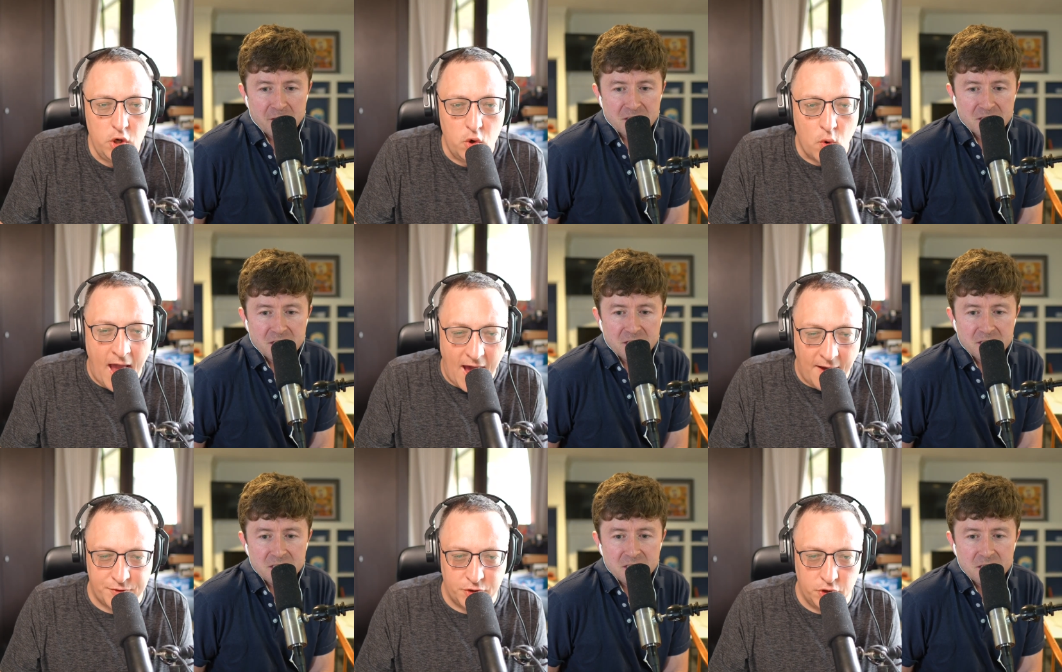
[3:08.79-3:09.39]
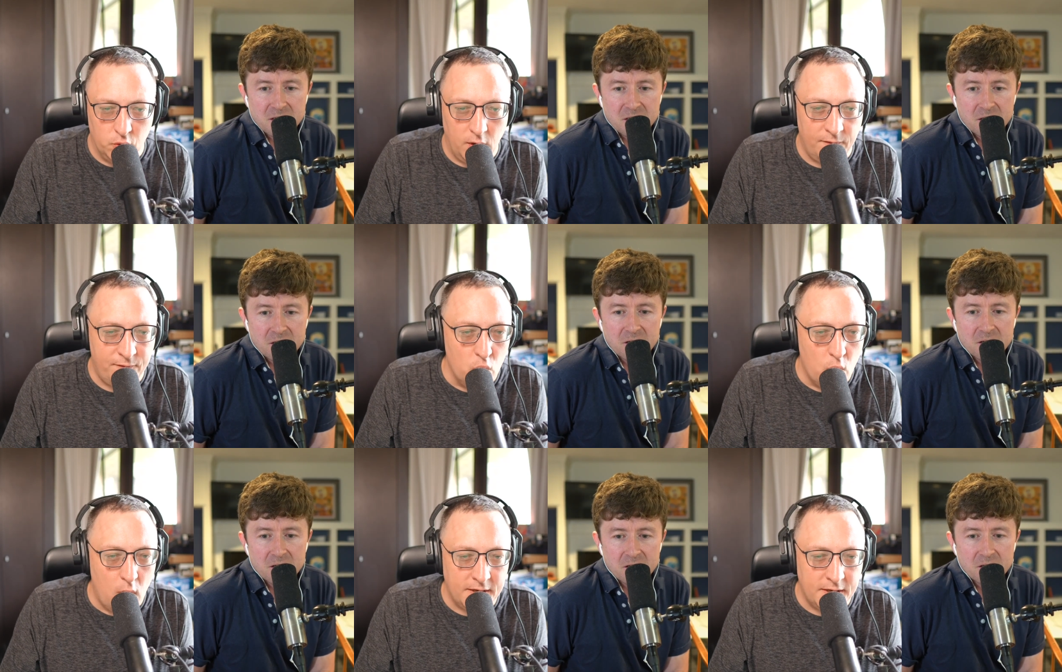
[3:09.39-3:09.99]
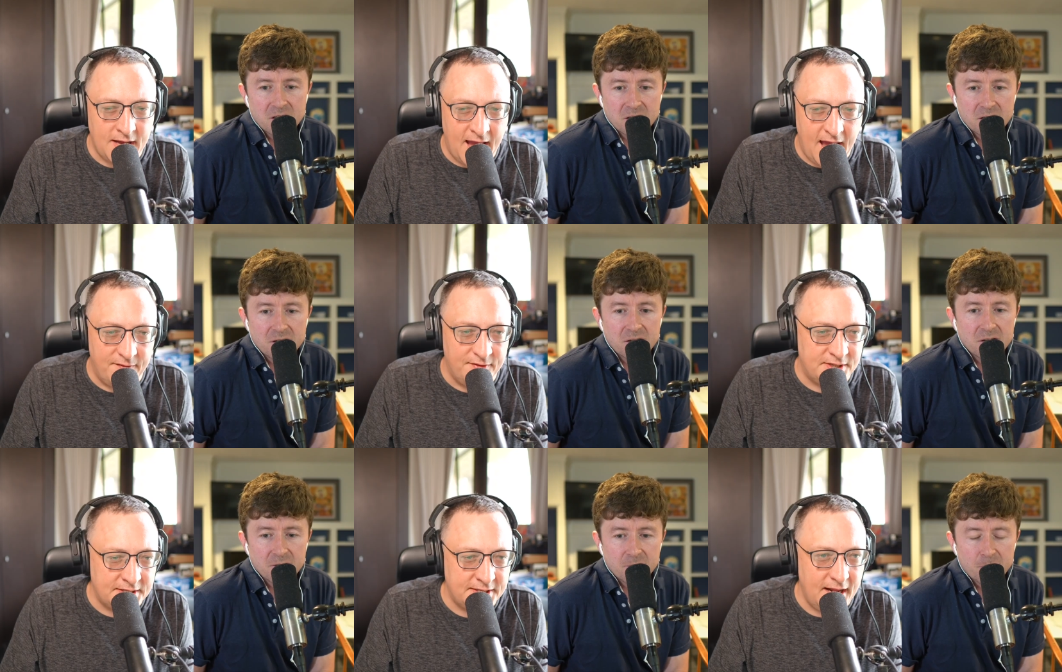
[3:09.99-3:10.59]
Speaker 1: have to, if you want to have a
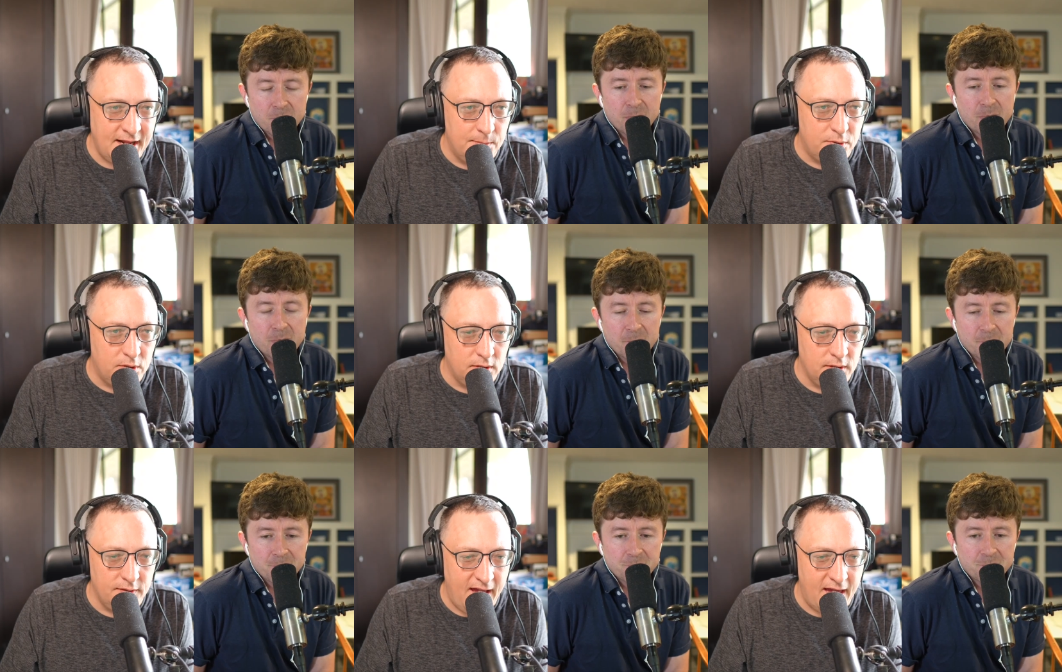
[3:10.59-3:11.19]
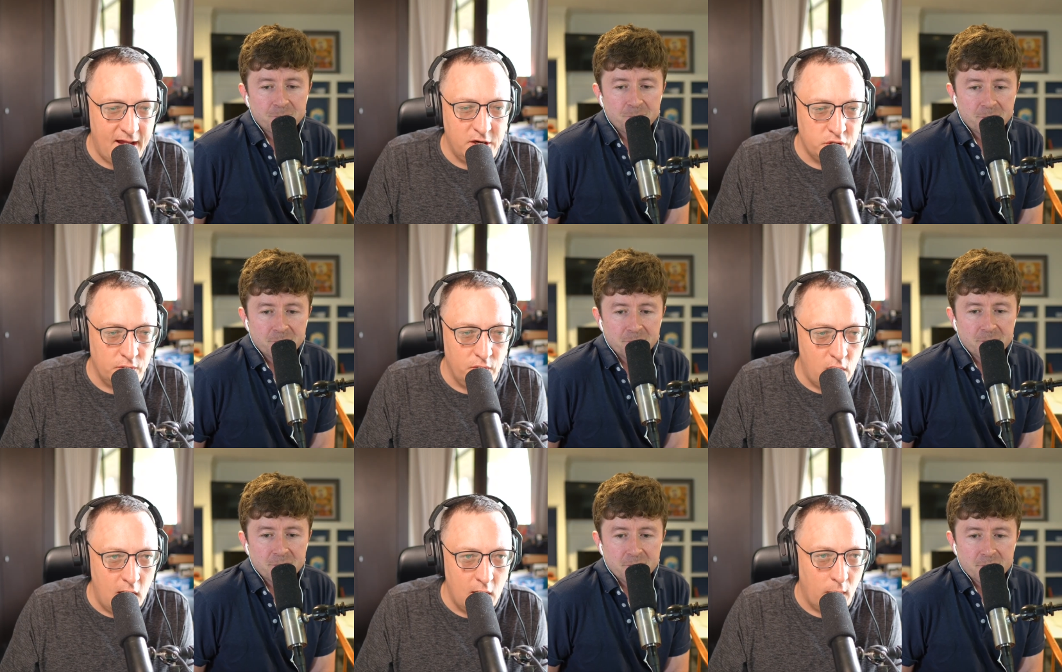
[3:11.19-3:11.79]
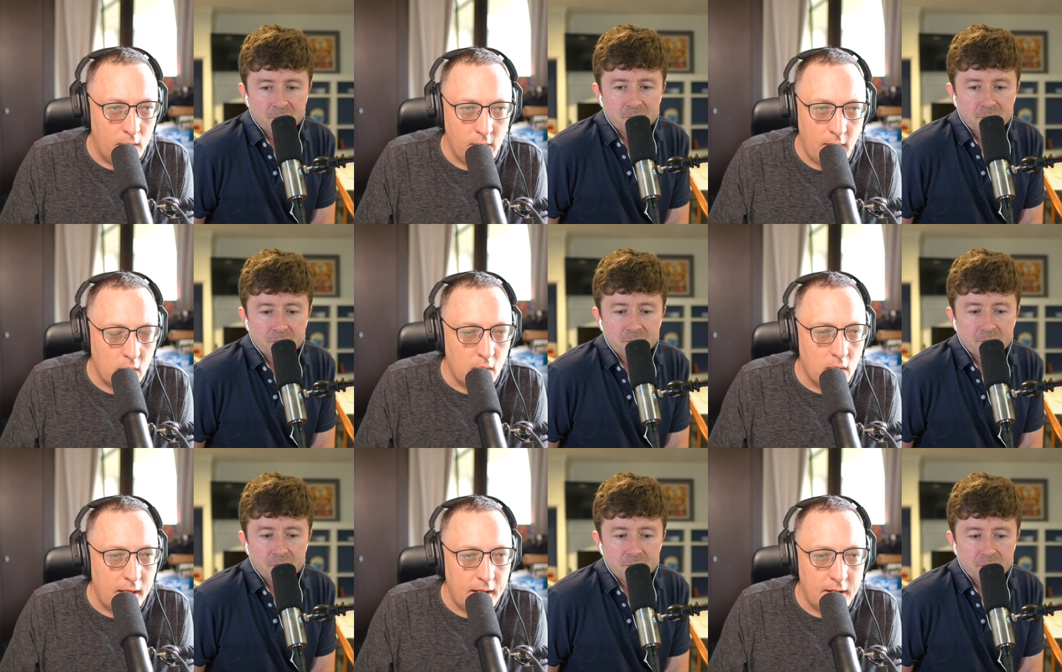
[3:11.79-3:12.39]
sustainable advantage in the long run. Like,
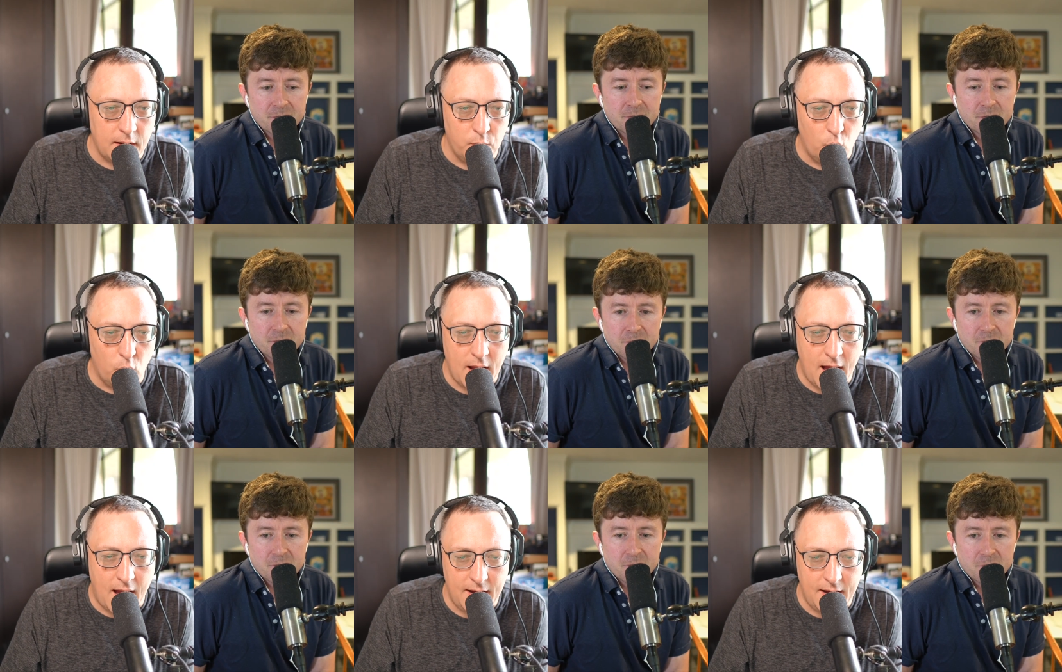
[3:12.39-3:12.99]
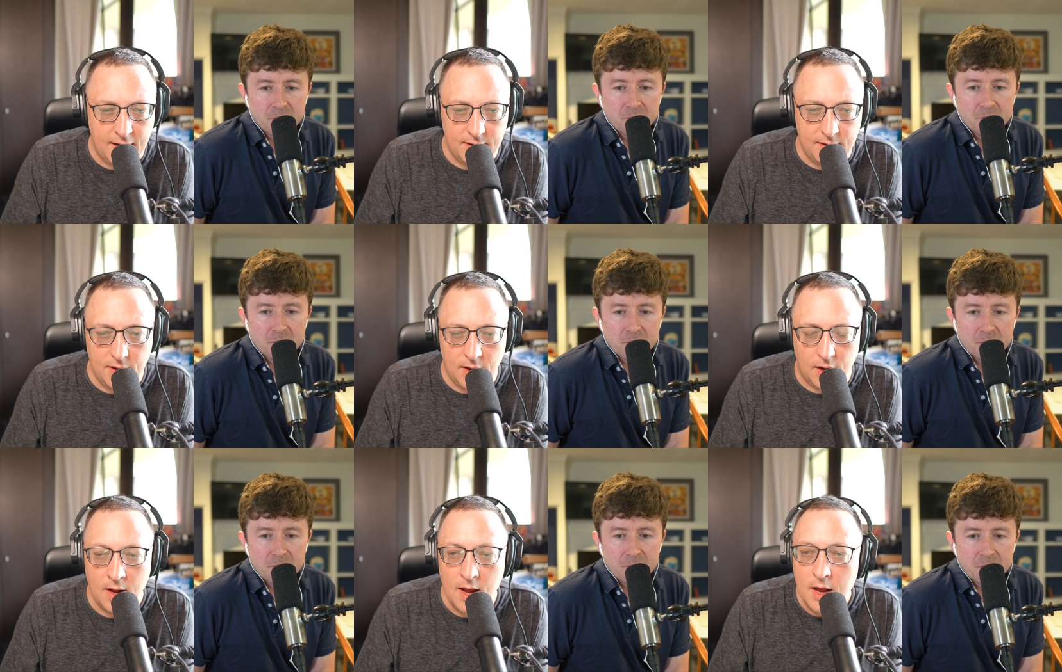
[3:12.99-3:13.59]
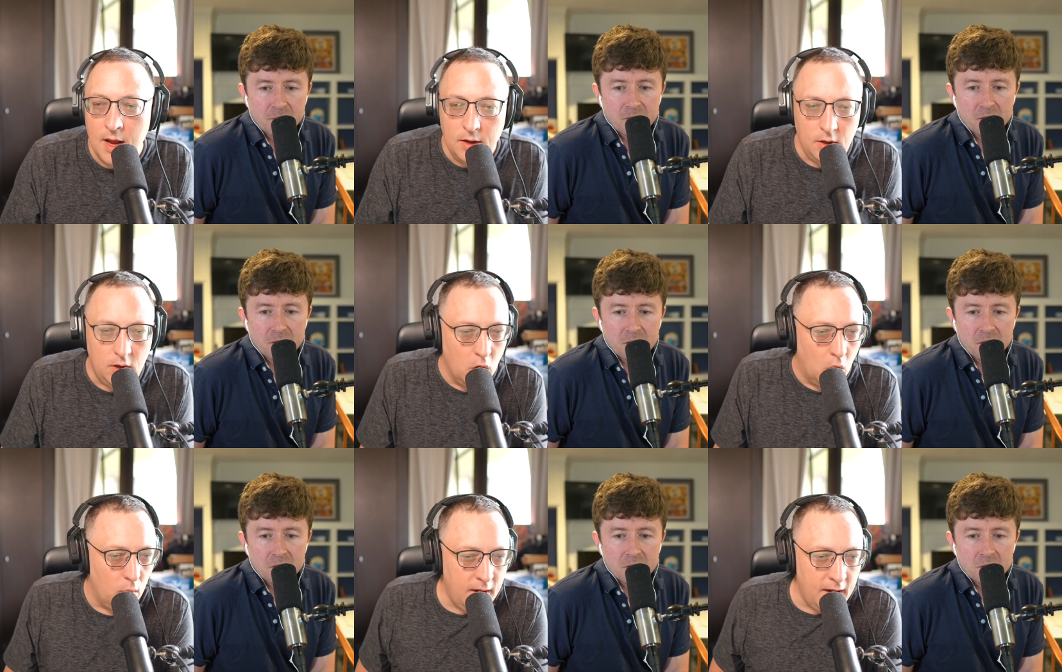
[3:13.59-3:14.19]
like we're not in the, you know,
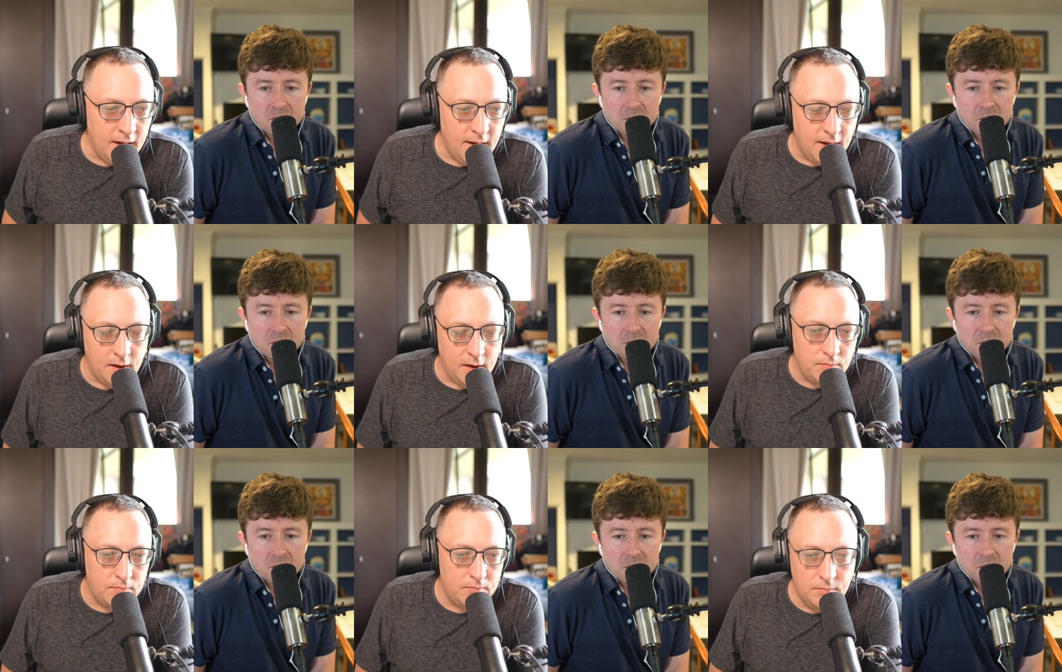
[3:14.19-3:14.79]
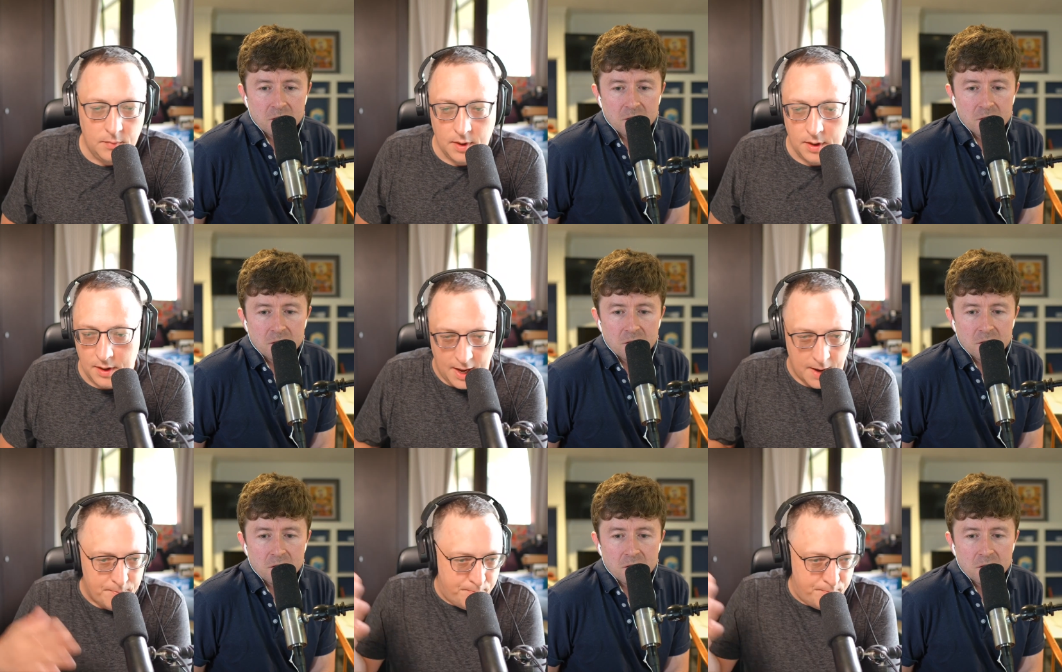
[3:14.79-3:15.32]
it, it, again,